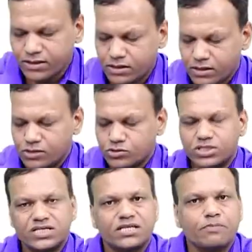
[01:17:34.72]
Okay. So
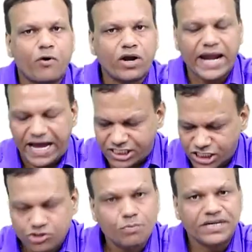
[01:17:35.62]
these are the important
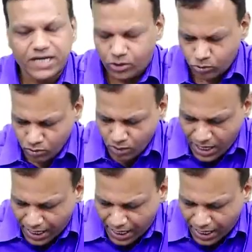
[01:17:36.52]
actions of beta 2.